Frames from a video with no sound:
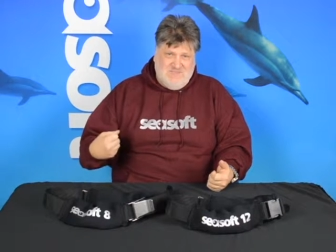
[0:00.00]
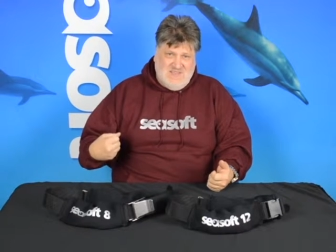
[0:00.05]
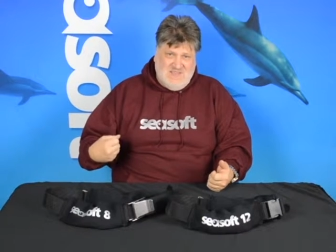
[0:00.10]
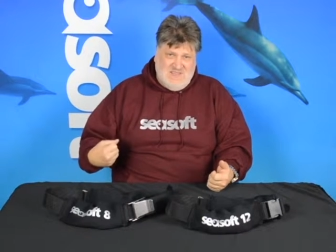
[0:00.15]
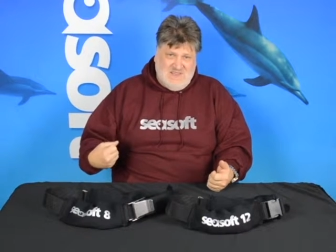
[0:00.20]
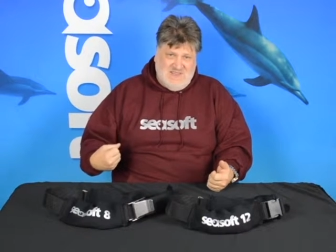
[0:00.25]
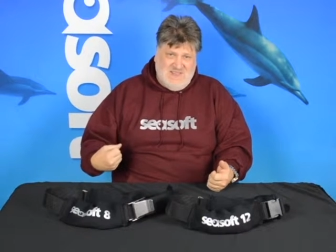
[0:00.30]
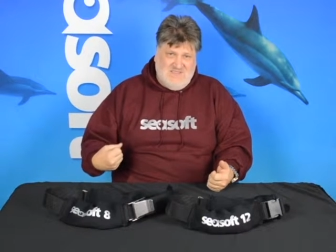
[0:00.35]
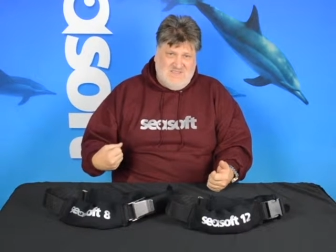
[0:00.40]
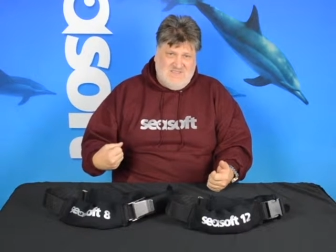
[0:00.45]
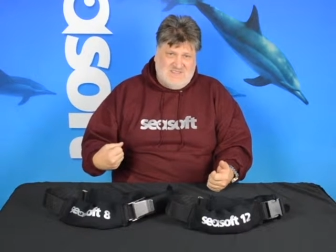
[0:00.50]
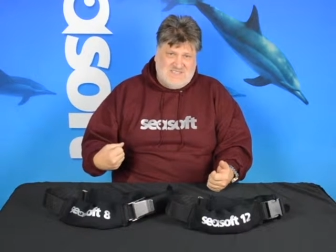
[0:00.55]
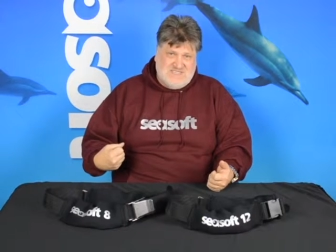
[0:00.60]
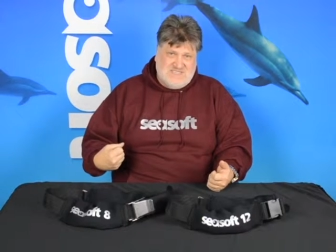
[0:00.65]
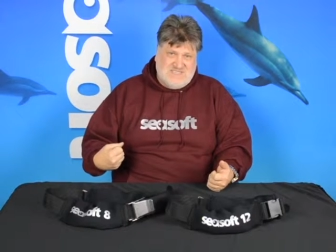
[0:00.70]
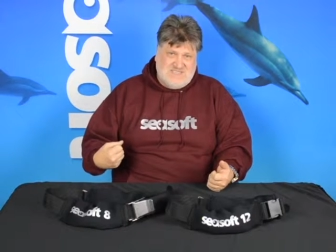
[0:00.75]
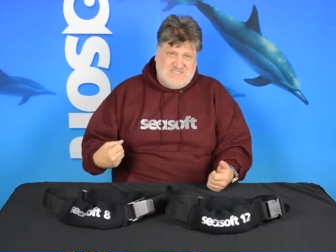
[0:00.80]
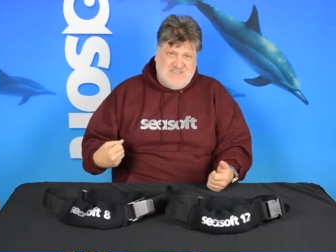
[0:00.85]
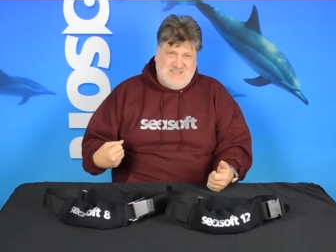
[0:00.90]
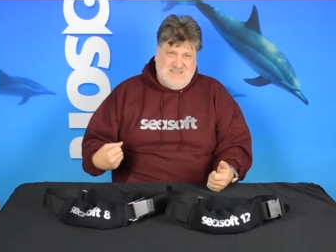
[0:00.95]
and leave the
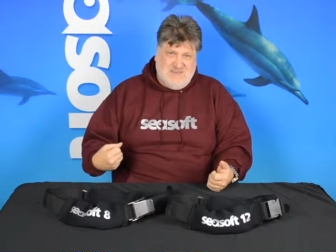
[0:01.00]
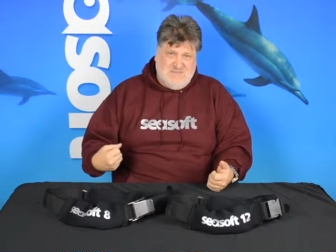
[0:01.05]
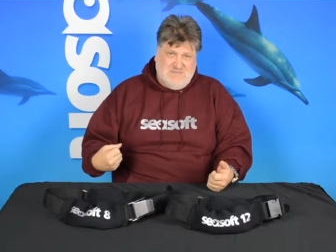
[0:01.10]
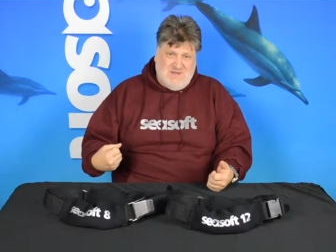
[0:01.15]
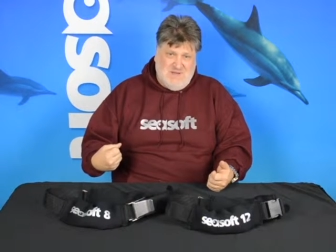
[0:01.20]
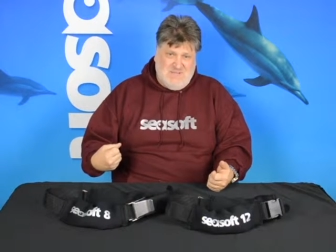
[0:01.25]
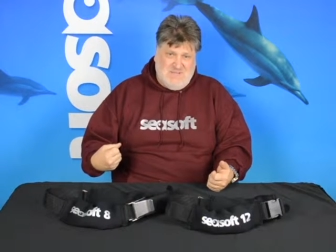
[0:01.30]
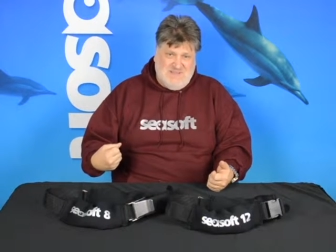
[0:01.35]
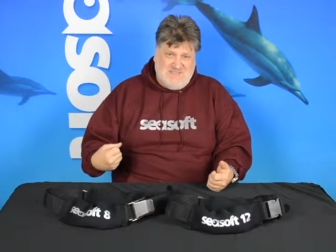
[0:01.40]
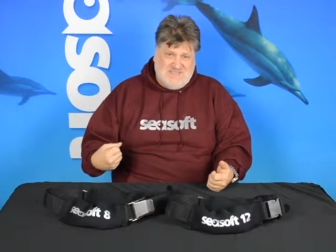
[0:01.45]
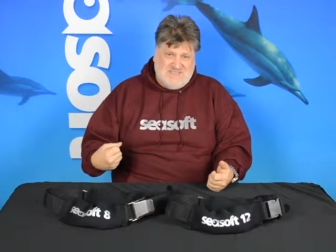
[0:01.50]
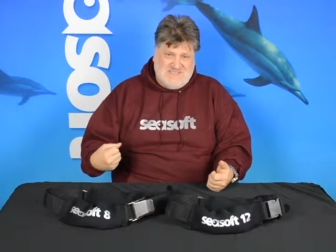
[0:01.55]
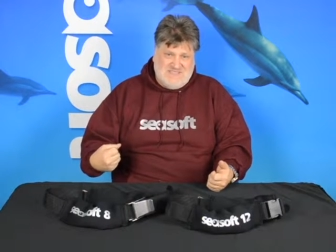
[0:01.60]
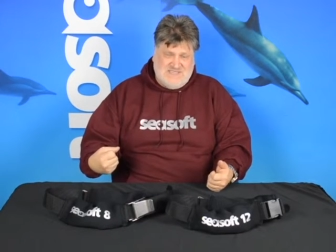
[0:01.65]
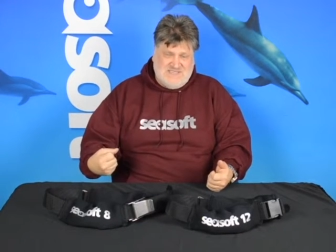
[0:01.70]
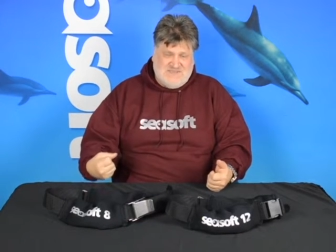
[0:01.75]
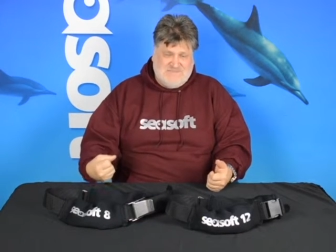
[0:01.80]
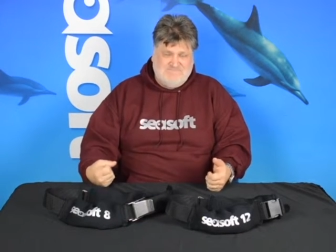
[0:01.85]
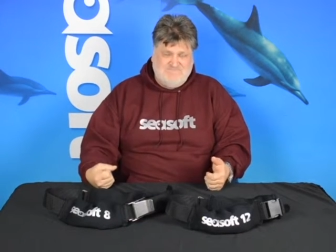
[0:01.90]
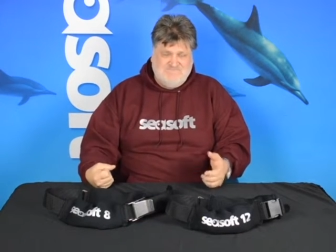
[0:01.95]
16 in my
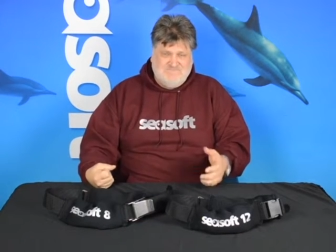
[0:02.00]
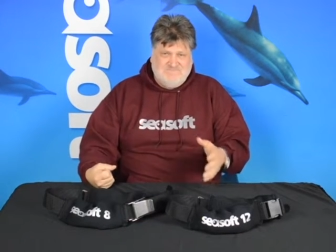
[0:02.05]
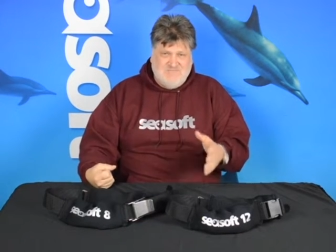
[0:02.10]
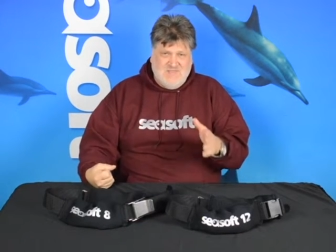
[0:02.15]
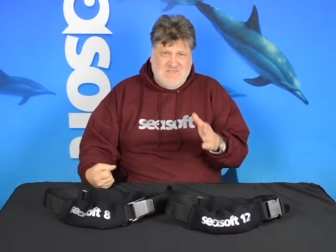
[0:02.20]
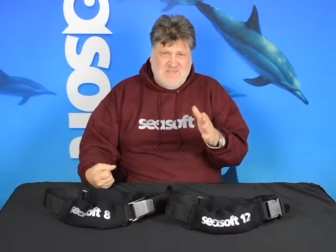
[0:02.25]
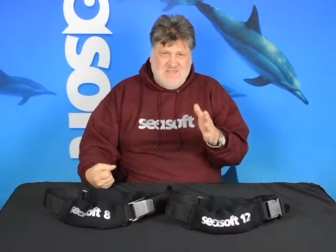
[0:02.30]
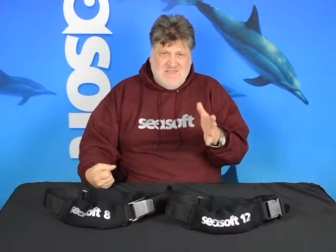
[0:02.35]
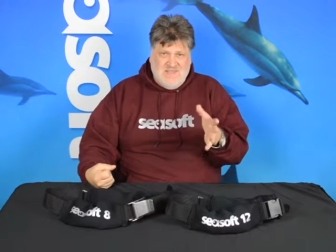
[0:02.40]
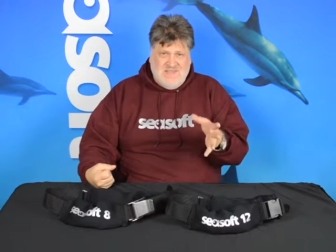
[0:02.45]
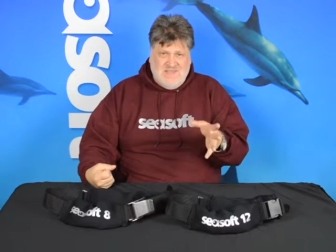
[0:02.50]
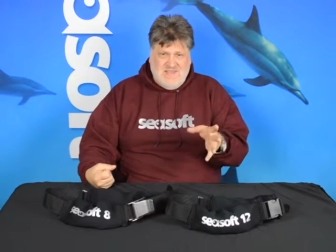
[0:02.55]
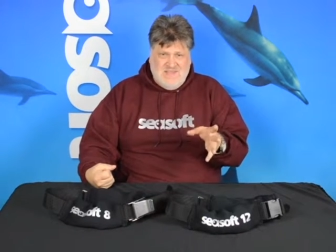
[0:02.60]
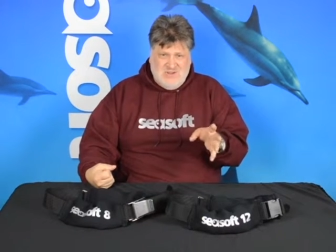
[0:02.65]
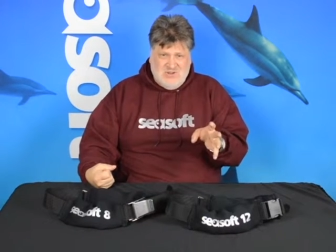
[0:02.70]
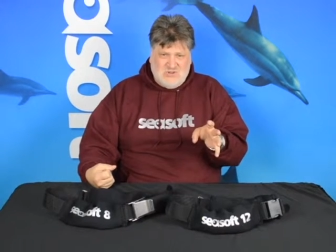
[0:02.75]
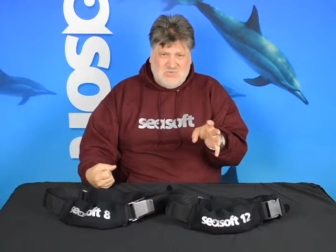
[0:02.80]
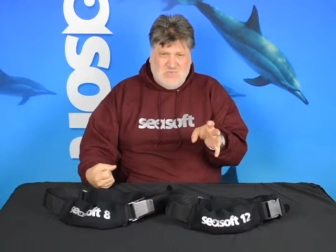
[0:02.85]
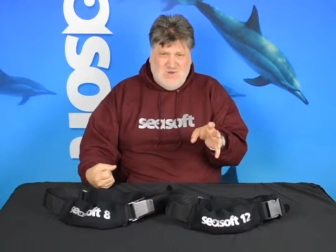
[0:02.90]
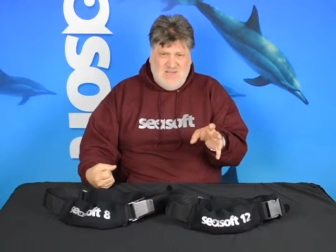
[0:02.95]
BC.
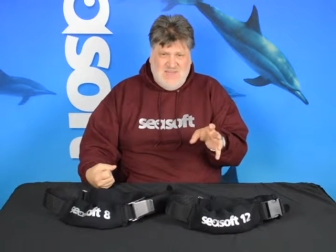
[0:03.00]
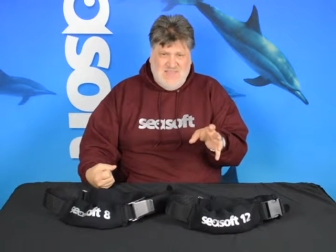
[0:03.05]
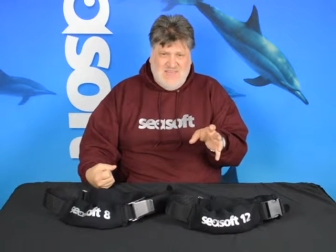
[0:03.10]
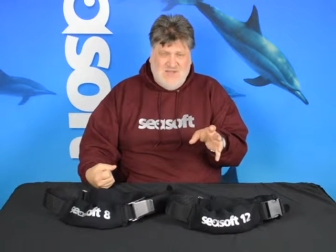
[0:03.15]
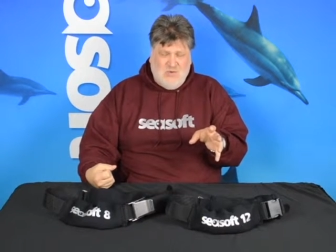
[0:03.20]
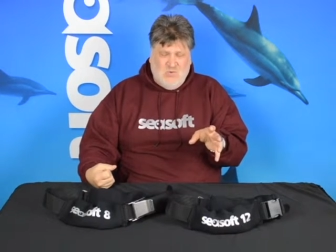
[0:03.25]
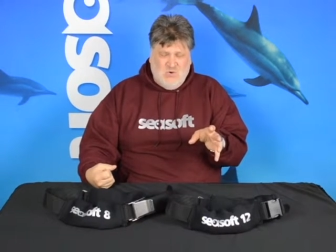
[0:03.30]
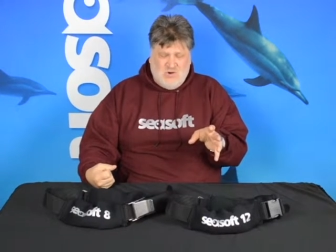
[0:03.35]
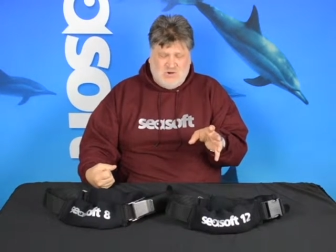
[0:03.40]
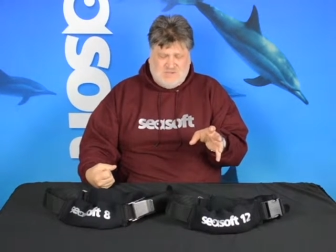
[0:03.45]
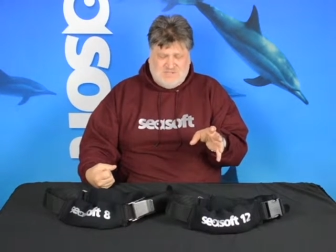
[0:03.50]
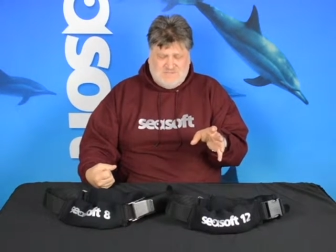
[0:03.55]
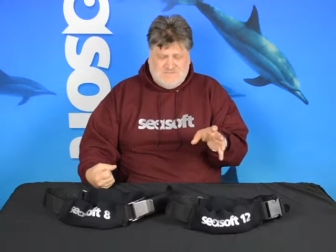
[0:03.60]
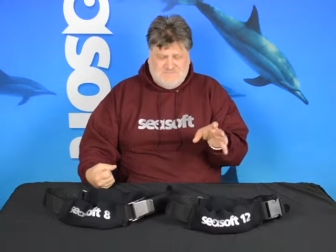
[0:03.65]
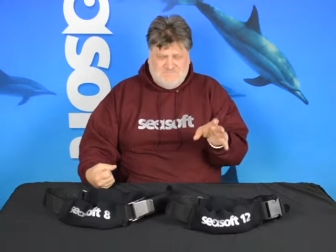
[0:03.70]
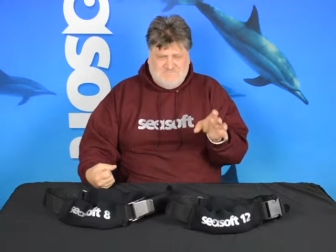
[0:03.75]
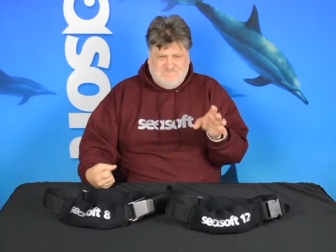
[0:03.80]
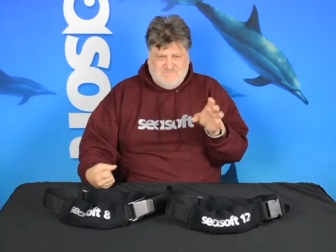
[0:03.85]
Here's why that works.